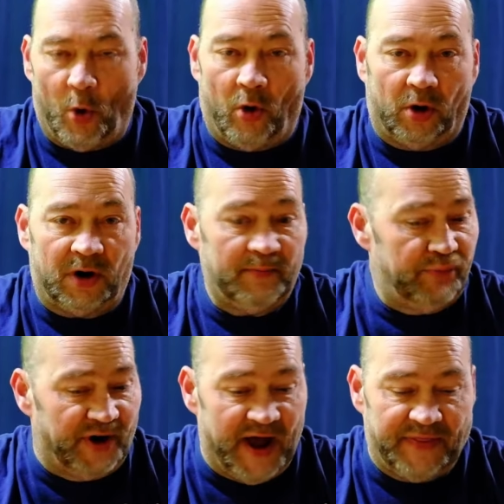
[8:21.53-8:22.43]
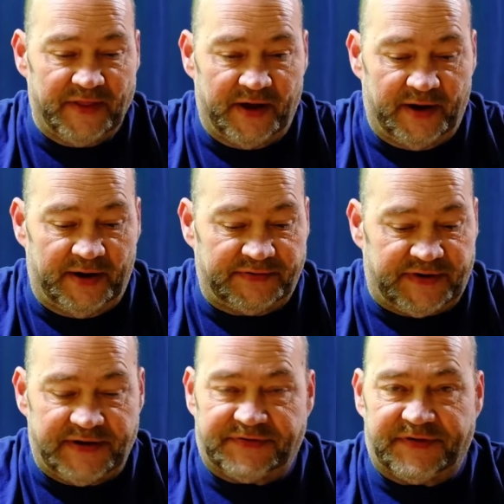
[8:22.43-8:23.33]
Or put on the
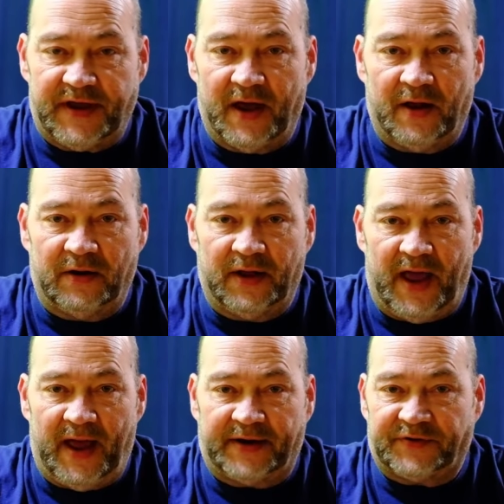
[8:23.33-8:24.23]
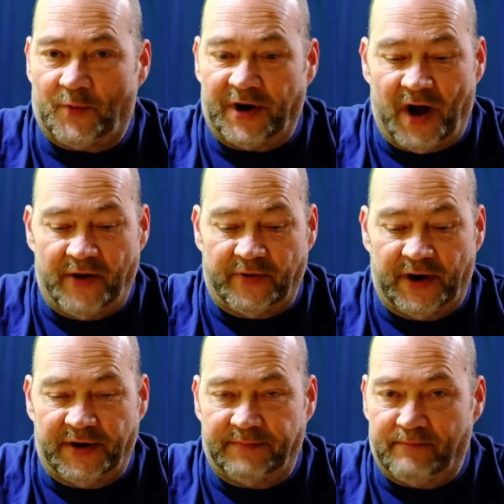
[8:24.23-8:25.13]
TCL
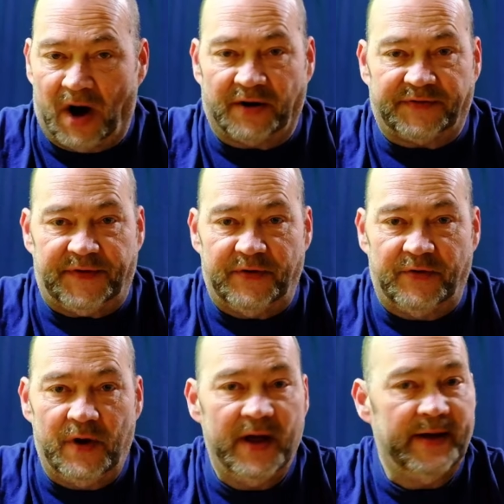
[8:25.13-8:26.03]
X100 Mark II